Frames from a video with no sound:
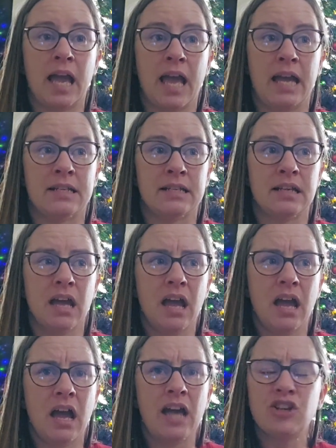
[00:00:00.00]
And
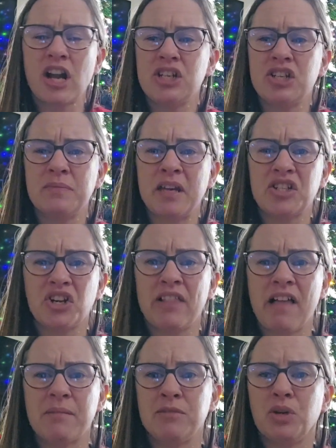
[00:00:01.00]
I try to just make sure I
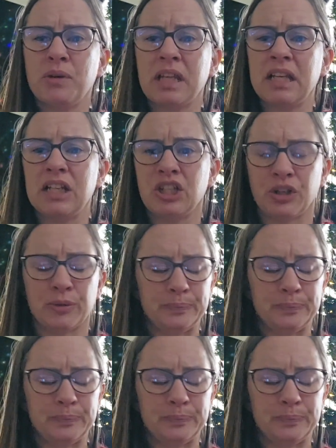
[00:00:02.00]
let them do what they need to do.